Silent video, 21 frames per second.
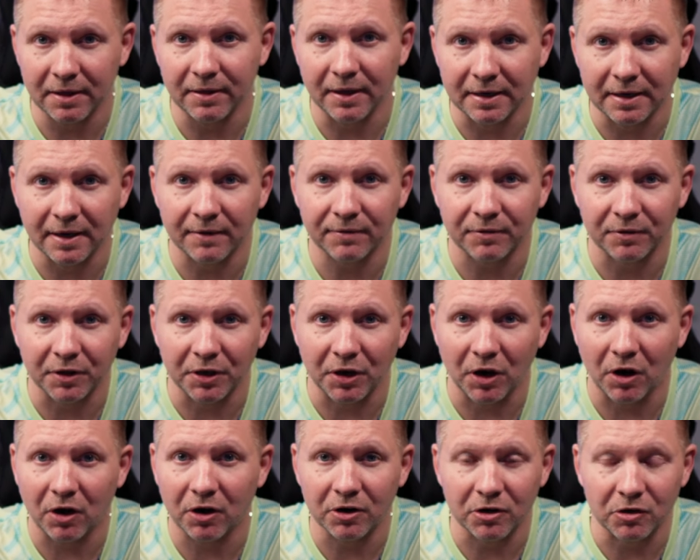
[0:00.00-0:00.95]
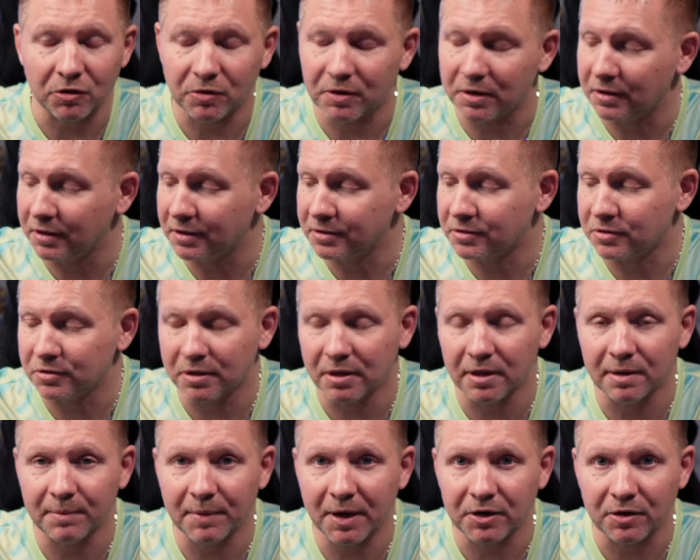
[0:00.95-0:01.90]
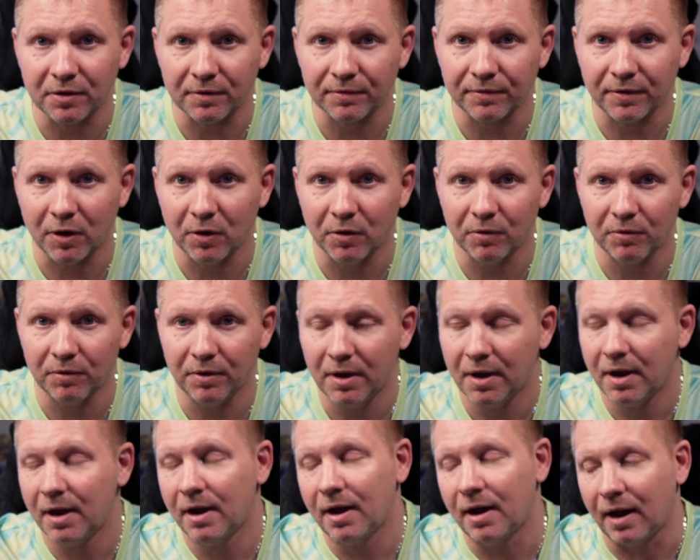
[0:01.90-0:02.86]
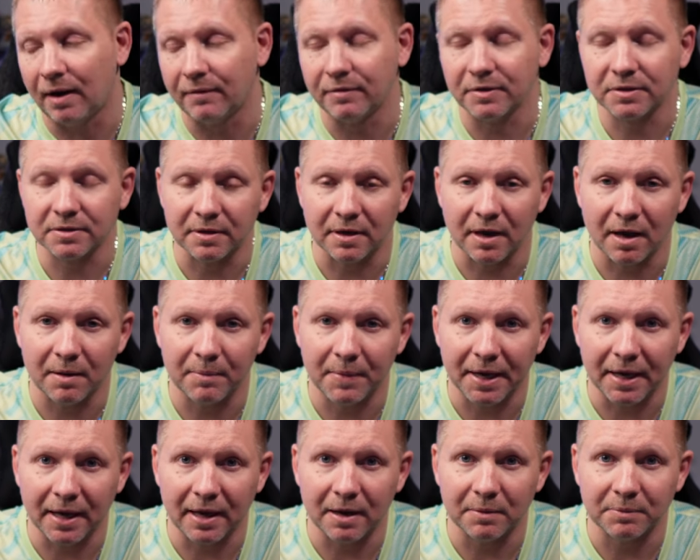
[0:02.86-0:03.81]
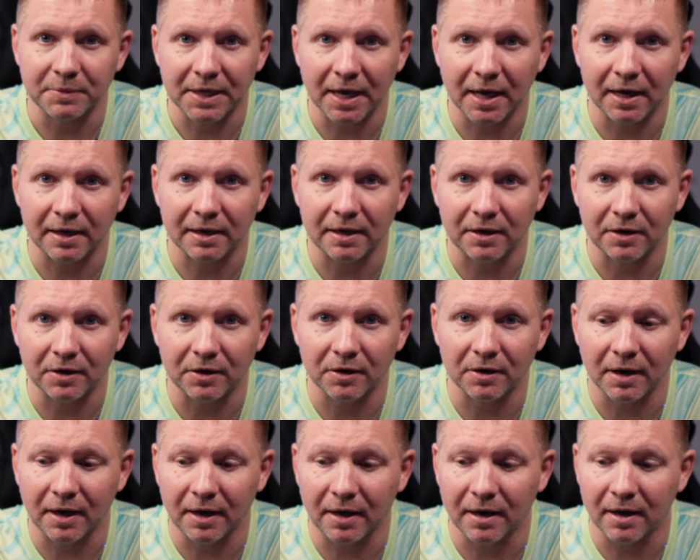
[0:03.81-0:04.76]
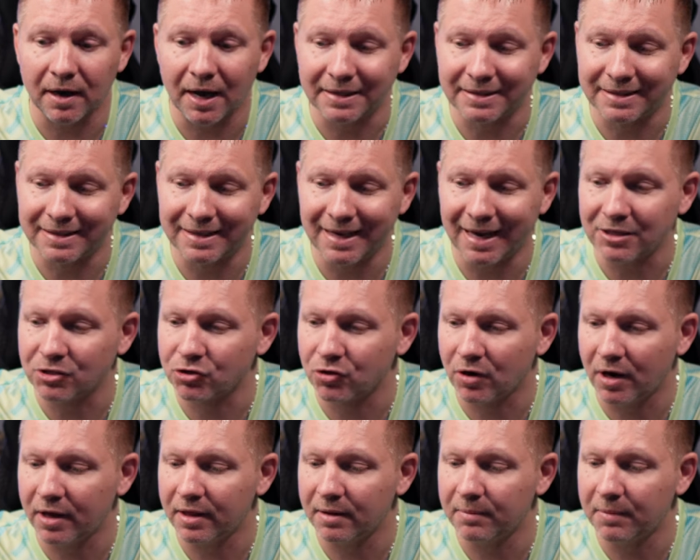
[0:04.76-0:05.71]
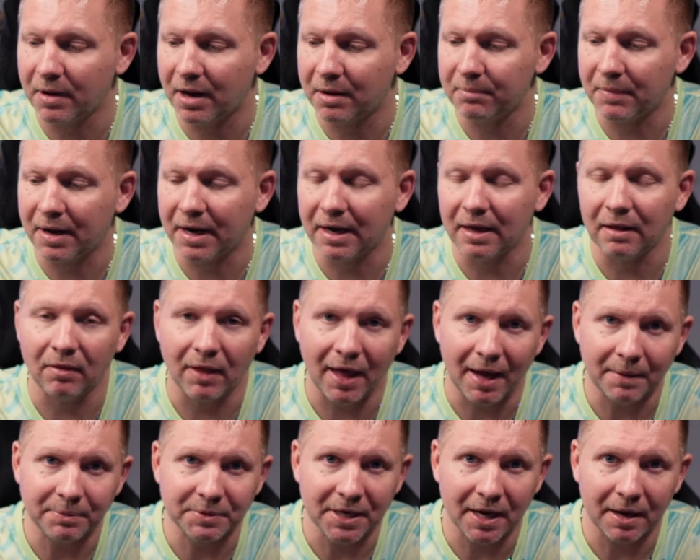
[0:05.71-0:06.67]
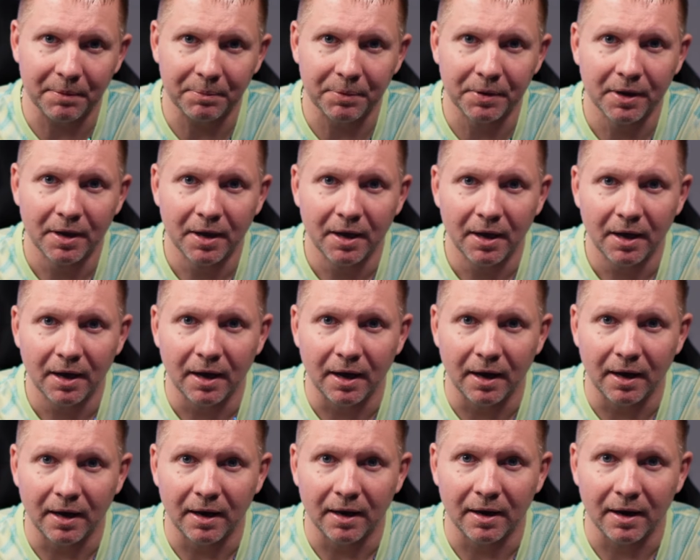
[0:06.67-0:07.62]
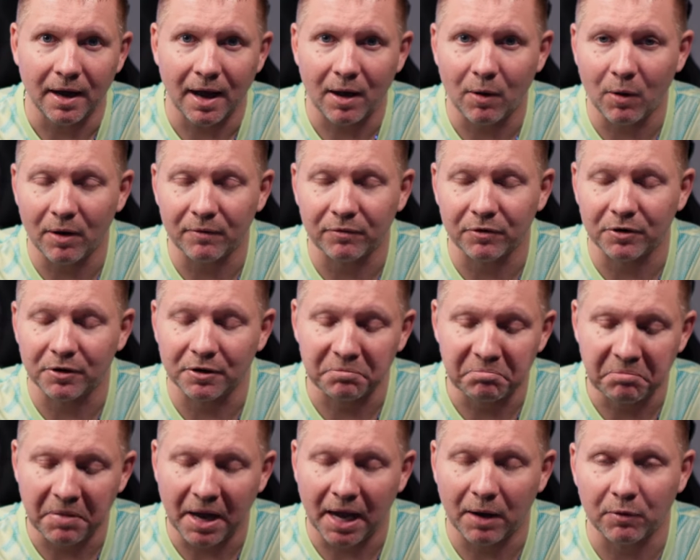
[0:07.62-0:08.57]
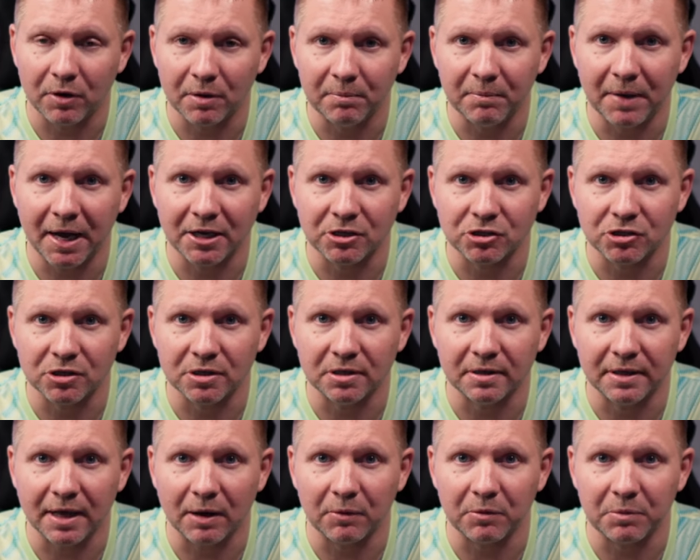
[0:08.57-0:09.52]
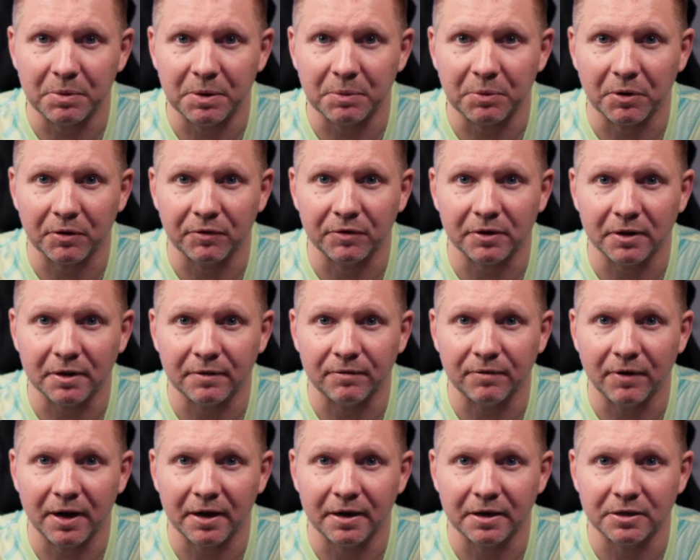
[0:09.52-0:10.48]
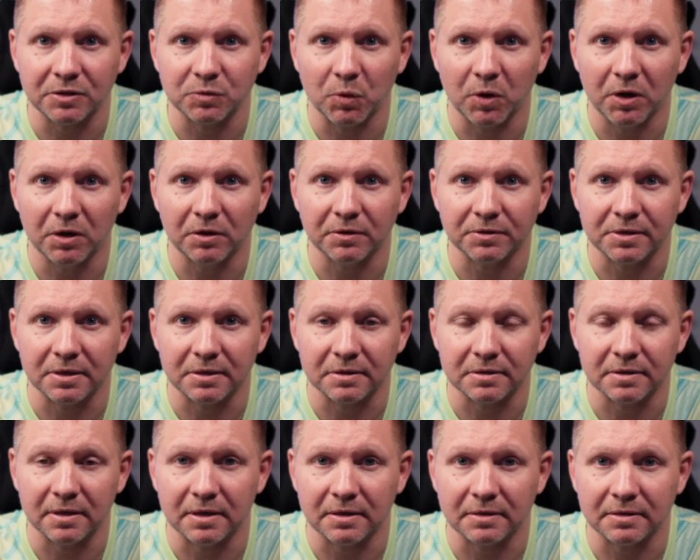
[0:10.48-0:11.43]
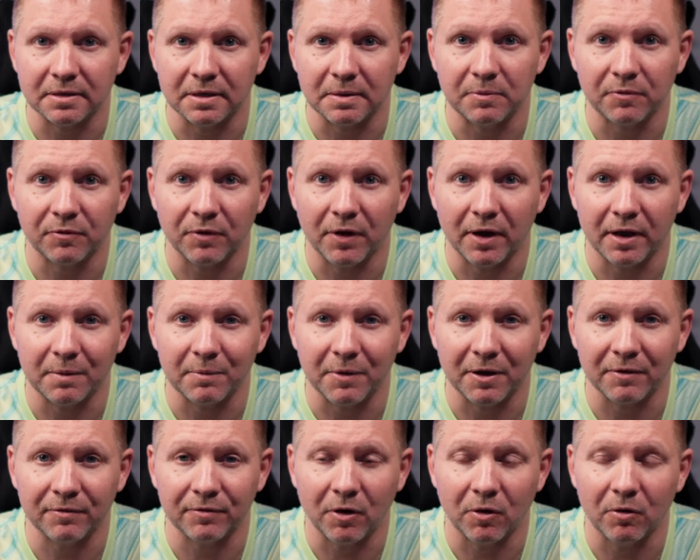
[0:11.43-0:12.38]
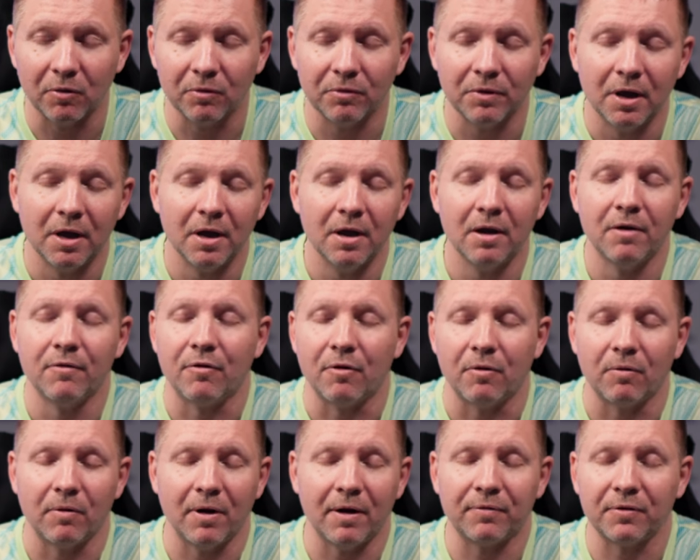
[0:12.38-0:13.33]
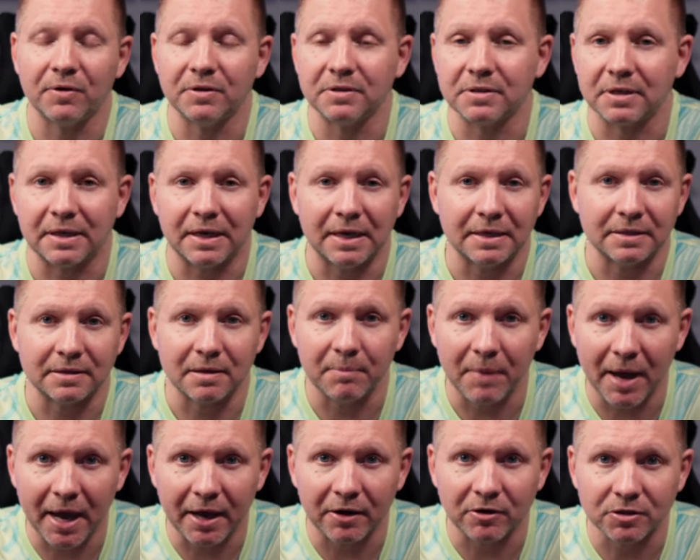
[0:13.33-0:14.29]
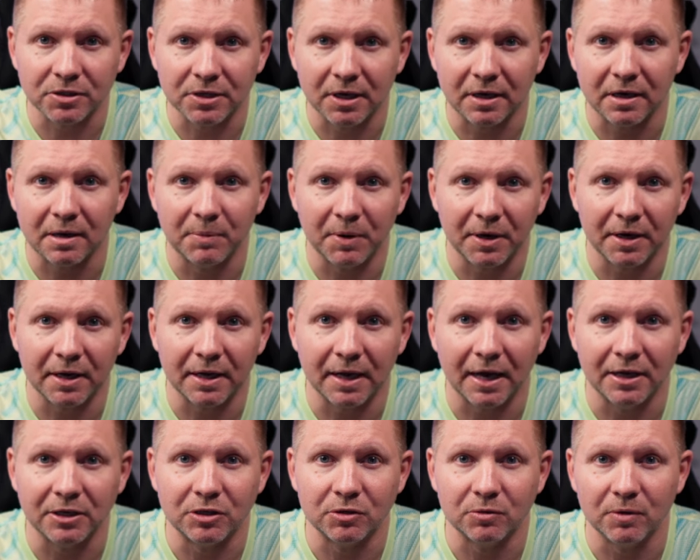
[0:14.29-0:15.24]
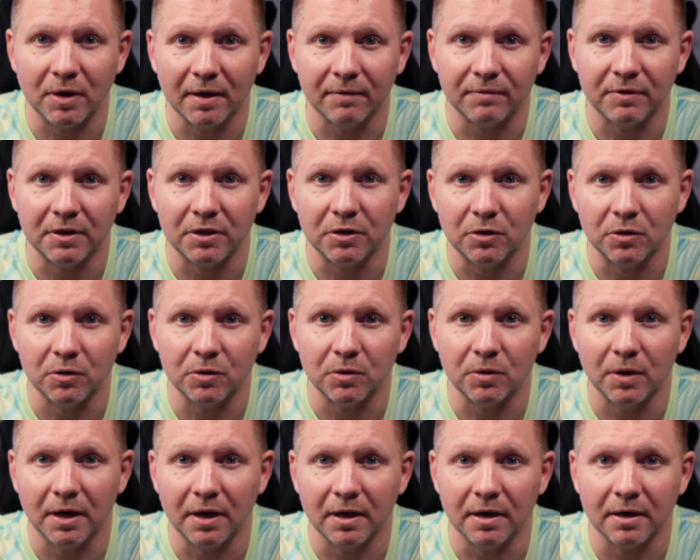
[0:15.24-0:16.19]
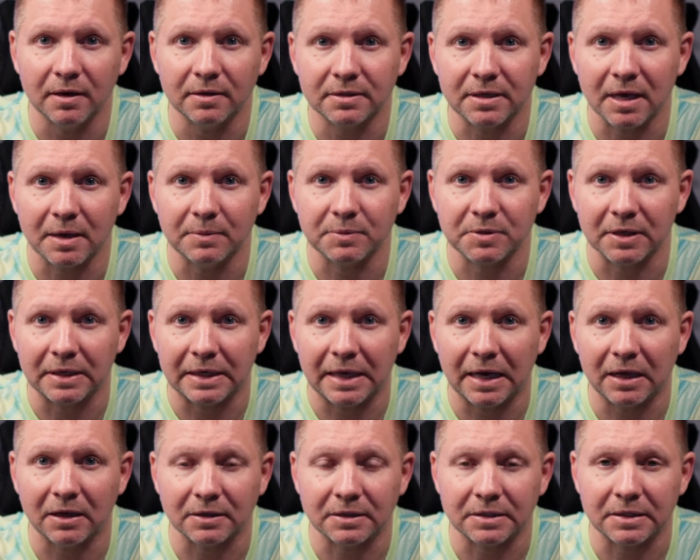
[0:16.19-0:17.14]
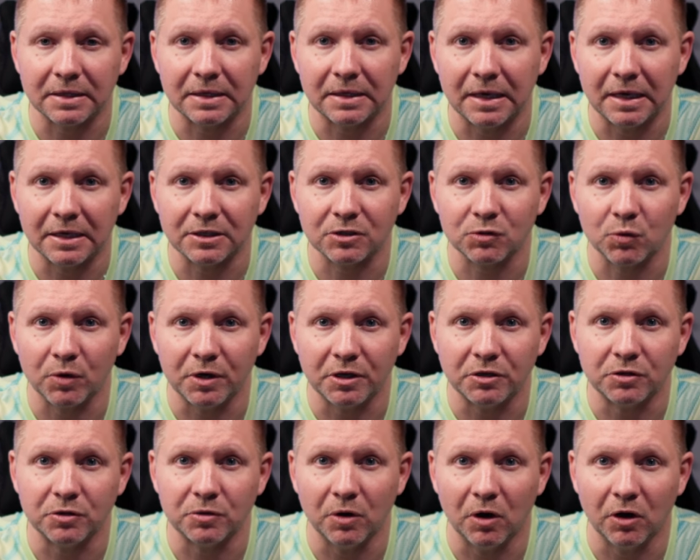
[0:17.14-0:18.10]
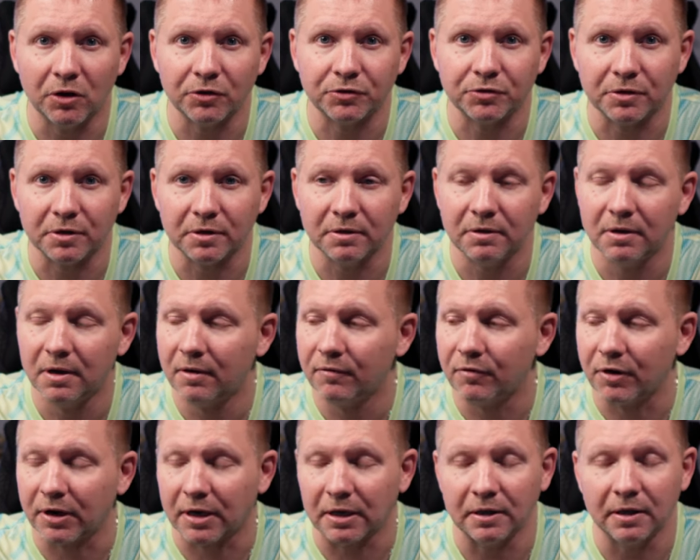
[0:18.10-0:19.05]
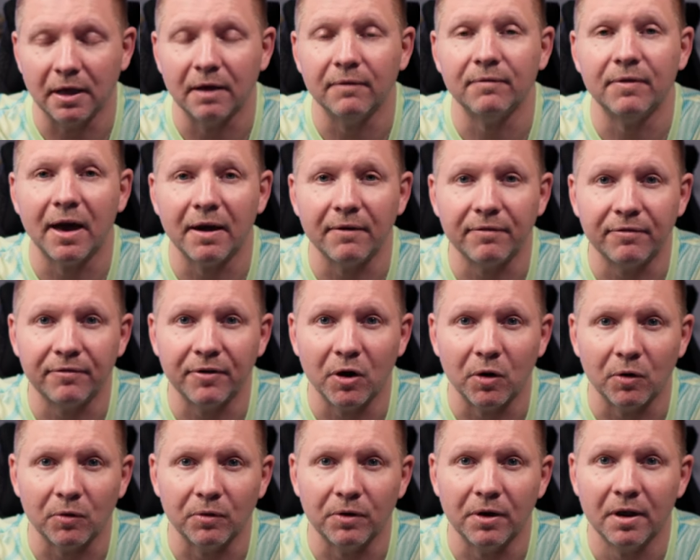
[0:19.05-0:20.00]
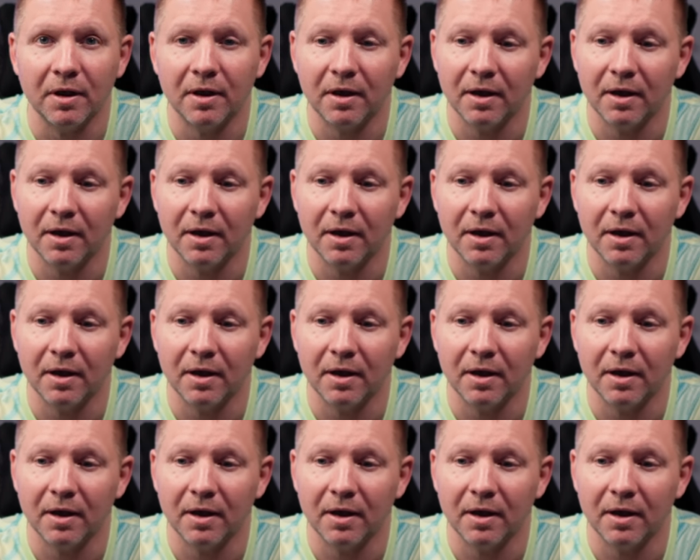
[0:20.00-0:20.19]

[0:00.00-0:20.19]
They definitely are. You can listen to them on your phone, obviously on my amp DAC here. I did not try them on my laptop. However, I would imagine that would be perfectly fine as well, since they seem fine on my phone. For reference, in case it matters to anybody, I do have the new Samsung Galaxy S22 Ultra. Freaking love that phone.